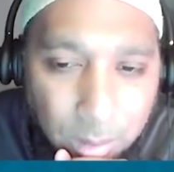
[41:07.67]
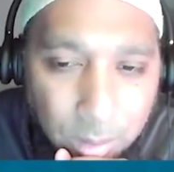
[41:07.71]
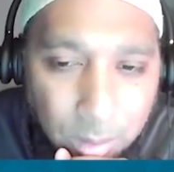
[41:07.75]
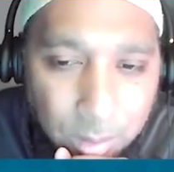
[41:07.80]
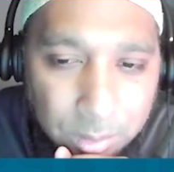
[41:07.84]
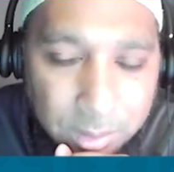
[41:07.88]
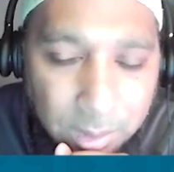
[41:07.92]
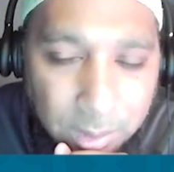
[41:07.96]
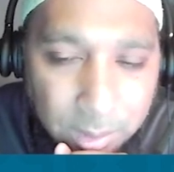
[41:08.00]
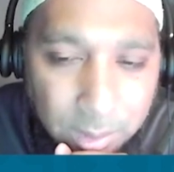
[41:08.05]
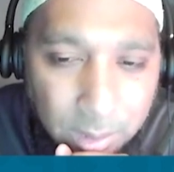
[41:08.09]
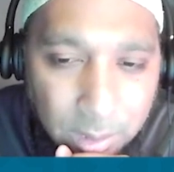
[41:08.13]

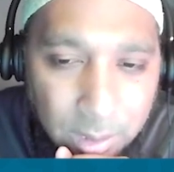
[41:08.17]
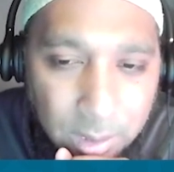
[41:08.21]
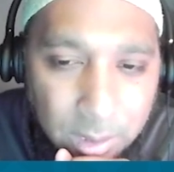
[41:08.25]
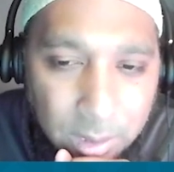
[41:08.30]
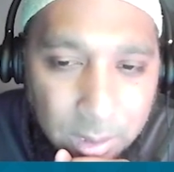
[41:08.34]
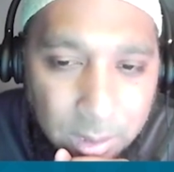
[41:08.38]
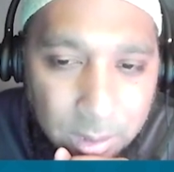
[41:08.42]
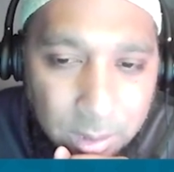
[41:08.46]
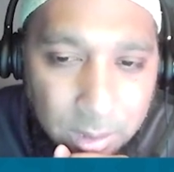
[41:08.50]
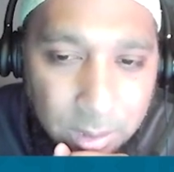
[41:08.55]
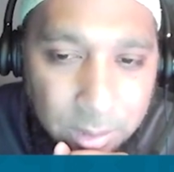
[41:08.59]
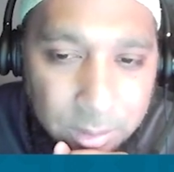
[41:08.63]
Okay,
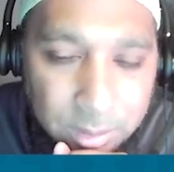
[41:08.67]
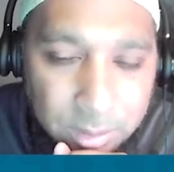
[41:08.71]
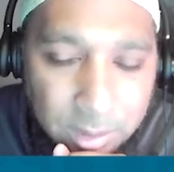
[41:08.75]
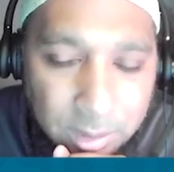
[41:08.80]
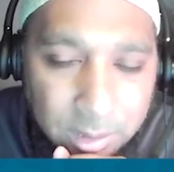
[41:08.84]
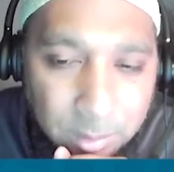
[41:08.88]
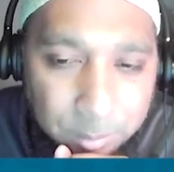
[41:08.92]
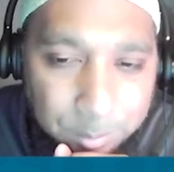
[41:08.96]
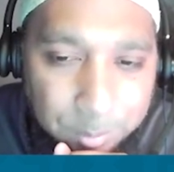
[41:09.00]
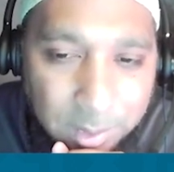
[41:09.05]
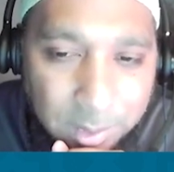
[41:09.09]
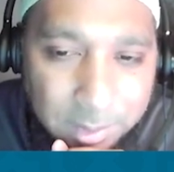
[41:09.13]
the
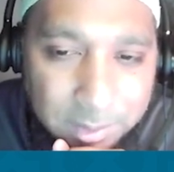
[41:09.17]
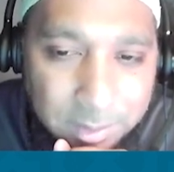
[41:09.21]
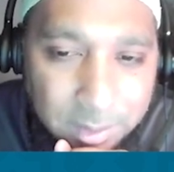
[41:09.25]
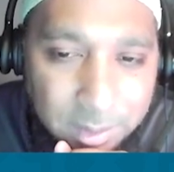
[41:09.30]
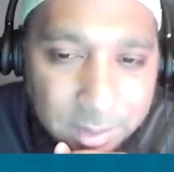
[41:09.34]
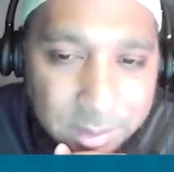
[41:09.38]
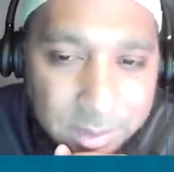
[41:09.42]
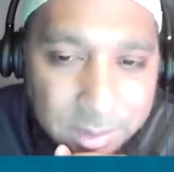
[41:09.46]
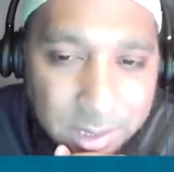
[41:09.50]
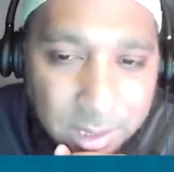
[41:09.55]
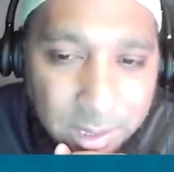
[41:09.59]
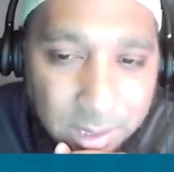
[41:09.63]

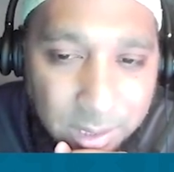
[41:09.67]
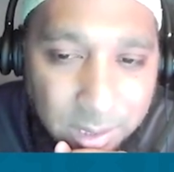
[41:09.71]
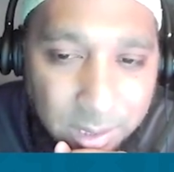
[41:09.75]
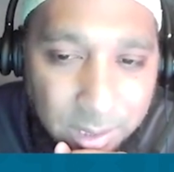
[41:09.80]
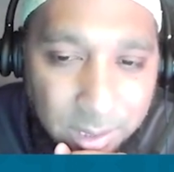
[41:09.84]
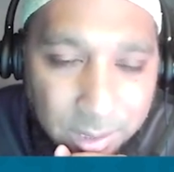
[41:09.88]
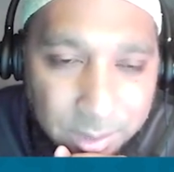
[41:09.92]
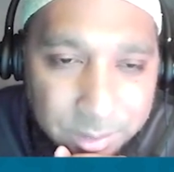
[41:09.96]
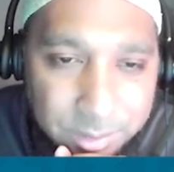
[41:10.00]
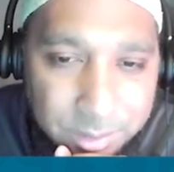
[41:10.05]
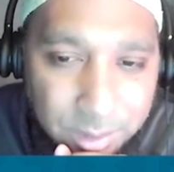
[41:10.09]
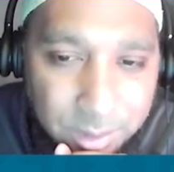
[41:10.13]
companions
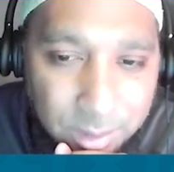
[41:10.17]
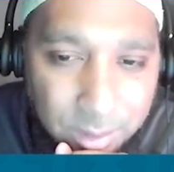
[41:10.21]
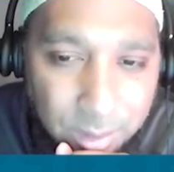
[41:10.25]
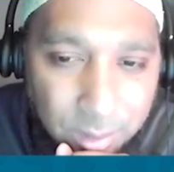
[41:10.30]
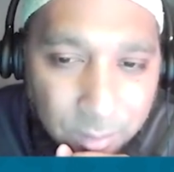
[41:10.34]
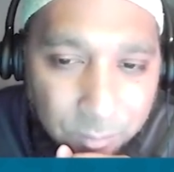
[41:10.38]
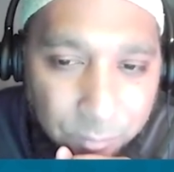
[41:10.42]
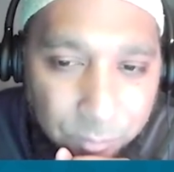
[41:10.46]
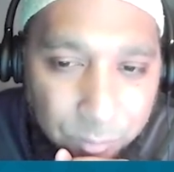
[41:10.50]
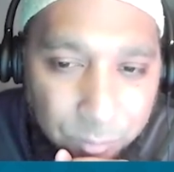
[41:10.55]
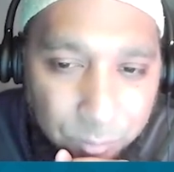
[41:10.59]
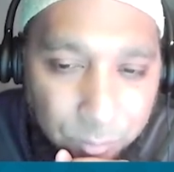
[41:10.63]
heard
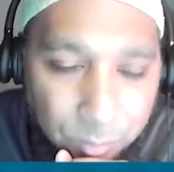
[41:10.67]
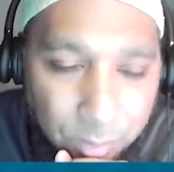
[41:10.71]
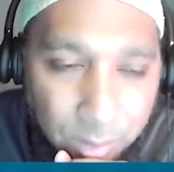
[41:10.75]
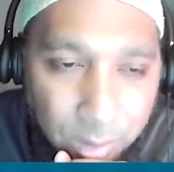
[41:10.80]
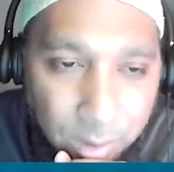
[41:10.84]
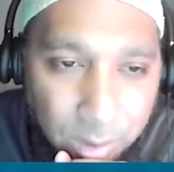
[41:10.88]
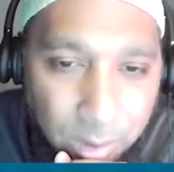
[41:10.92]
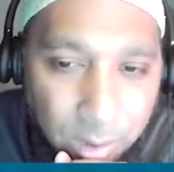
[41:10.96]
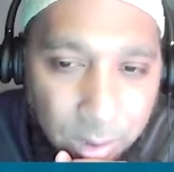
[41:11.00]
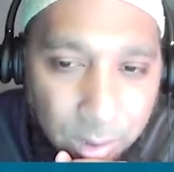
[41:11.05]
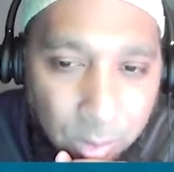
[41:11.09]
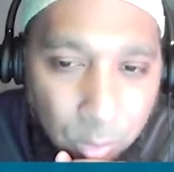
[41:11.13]

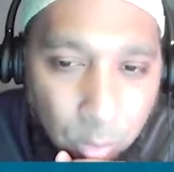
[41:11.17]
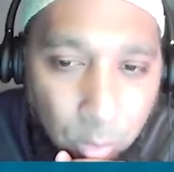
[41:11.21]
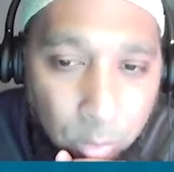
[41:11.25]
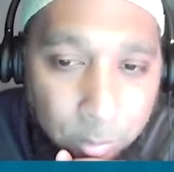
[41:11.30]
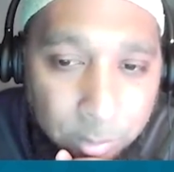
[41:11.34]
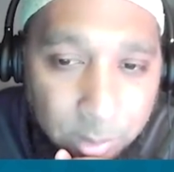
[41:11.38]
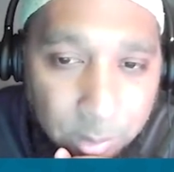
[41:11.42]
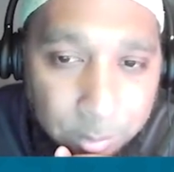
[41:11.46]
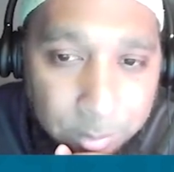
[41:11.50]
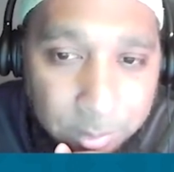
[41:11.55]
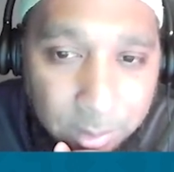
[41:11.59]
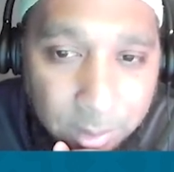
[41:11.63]

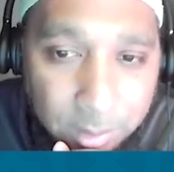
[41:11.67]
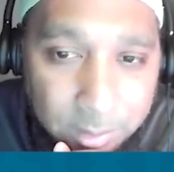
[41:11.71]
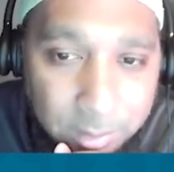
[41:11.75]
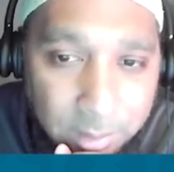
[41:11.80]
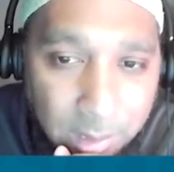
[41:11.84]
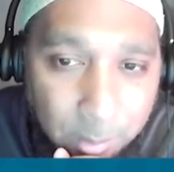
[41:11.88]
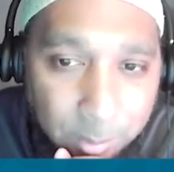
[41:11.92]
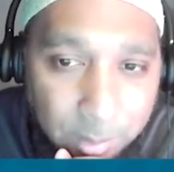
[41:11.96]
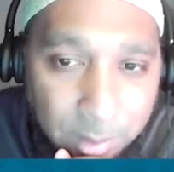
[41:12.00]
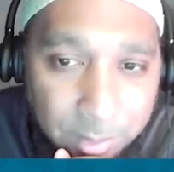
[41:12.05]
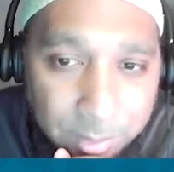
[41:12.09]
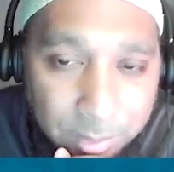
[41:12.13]
Umar ibn
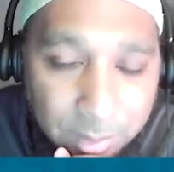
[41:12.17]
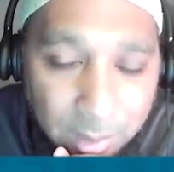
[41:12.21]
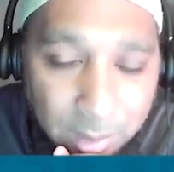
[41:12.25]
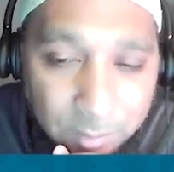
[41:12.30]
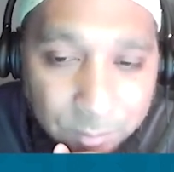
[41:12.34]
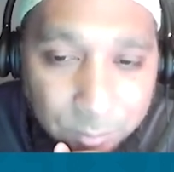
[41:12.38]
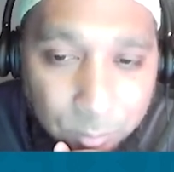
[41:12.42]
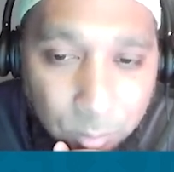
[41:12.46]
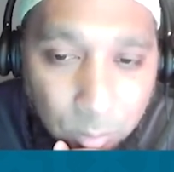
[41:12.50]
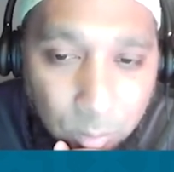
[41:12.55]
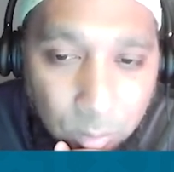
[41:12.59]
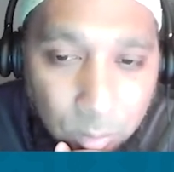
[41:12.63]
Khattab, and
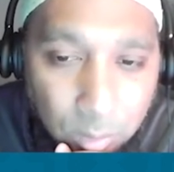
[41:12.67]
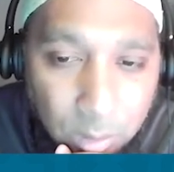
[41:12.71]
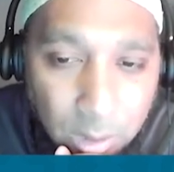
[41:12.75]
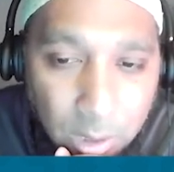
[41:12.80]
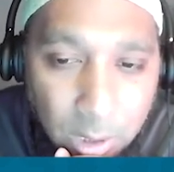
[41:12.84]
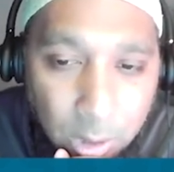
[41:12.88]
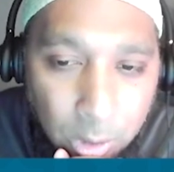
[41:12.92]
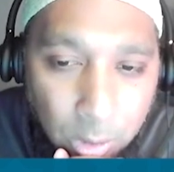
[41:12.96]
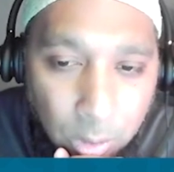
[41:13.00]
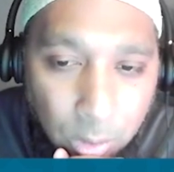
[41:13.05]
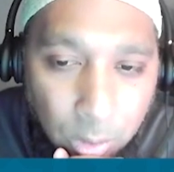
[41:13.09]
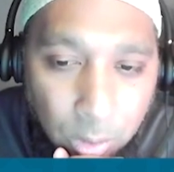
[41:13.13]
therefore
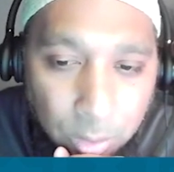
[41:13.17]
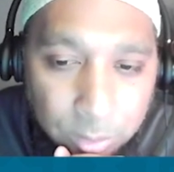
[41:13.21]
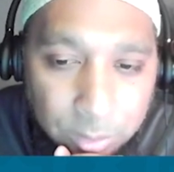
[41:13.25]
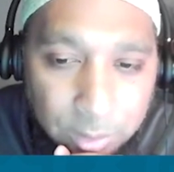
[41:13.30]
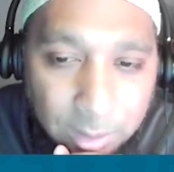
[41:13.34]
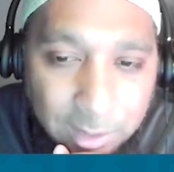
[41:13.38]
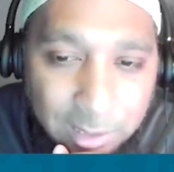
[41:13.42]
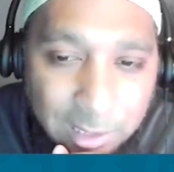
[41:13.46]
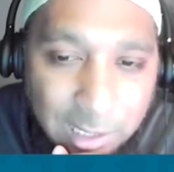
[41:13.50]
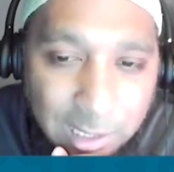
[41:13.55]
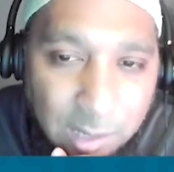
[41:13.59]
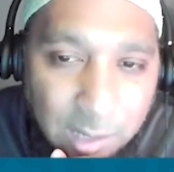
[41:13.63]
on
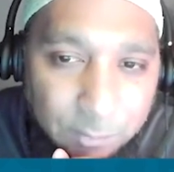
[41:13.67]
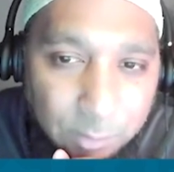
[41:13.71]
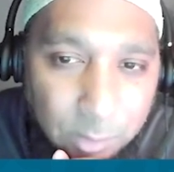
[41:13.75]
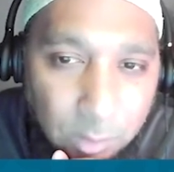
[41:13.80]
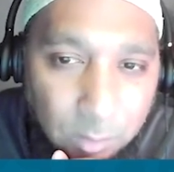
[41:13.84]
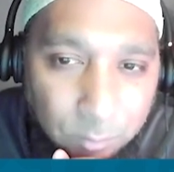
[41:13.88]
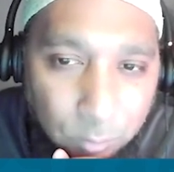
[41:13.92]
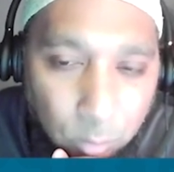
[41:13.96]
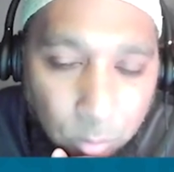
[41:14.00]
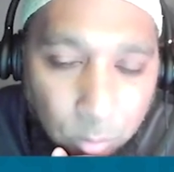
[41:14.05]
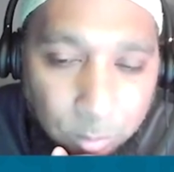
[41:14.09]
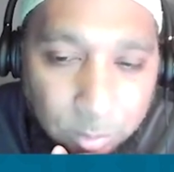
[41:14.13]
the level
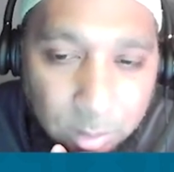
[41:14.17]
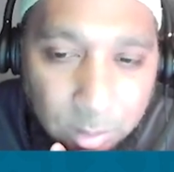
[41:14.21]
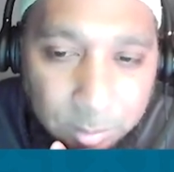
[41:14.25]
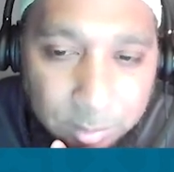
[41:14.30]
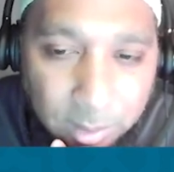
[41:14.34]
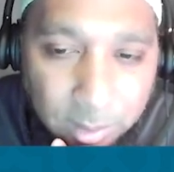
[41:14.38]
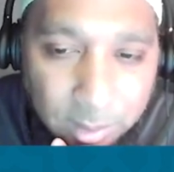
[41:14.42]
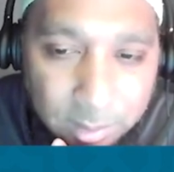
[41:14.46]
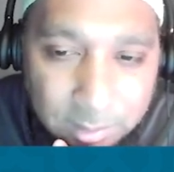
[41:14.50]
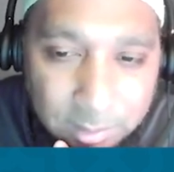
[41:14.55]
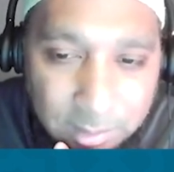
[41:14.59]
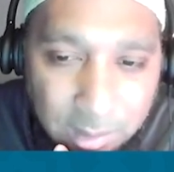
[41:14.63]
of Umar
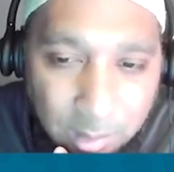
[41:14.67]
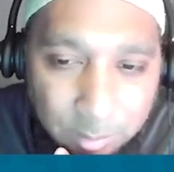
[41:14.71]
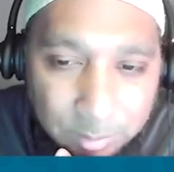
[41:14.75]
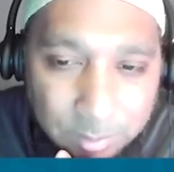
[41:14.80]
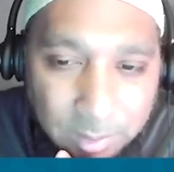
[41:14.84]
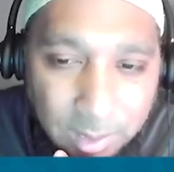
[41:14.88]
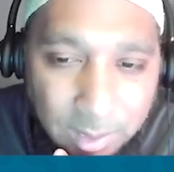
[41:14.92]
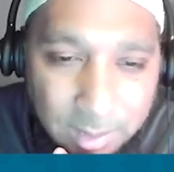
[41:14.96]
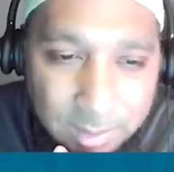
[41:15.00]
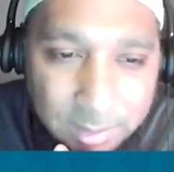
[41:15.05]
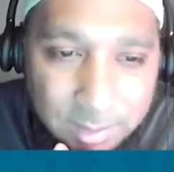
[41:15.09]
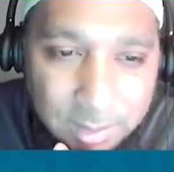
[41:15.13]
ibn Khattab
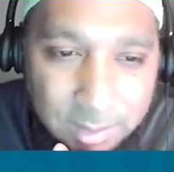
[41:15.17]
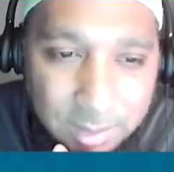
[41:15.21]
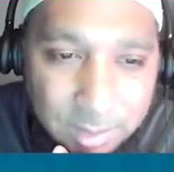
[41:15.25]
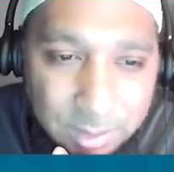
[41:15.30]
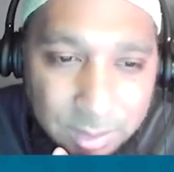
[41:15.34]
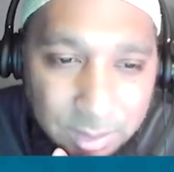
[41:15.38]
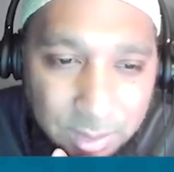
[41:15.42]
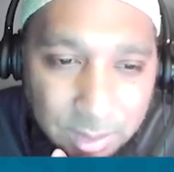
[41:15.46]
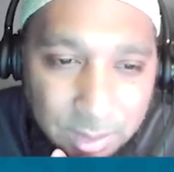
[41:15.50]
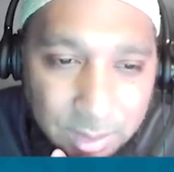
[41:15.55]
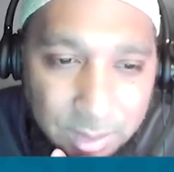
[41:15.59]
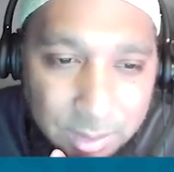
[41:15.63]
the
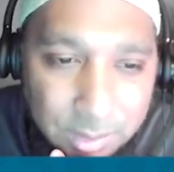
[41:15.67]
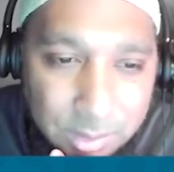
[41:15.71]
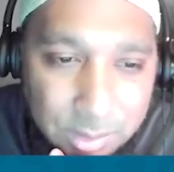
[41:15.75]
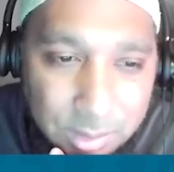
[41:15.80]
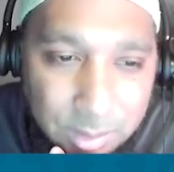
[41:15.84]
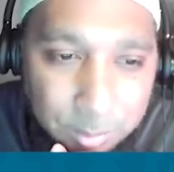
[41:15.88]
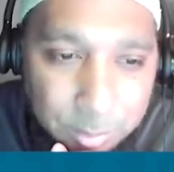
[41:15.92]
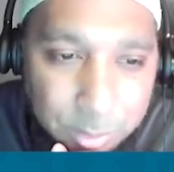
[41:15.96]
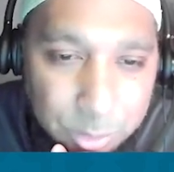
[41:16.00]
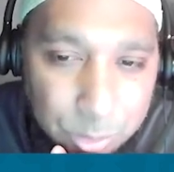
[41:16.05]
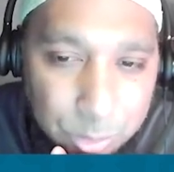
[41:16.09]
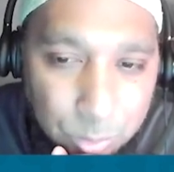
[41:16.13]
hadith is
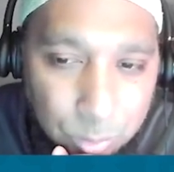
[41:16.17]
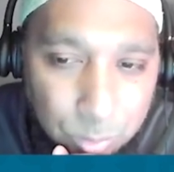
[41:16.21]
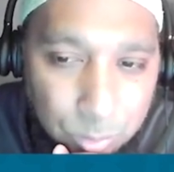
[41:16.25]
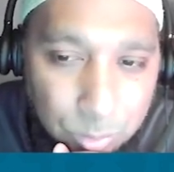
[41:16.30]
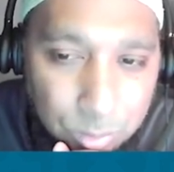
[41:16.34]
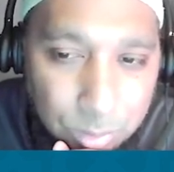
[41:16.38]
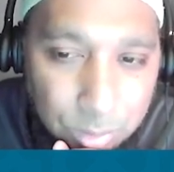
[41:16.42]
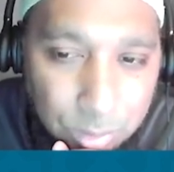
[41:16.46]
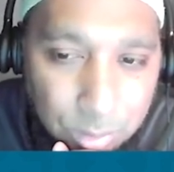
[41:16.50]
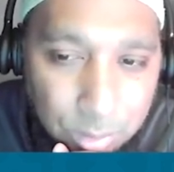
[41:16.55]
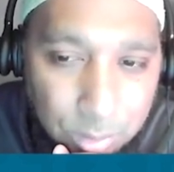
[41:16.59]
mashhur.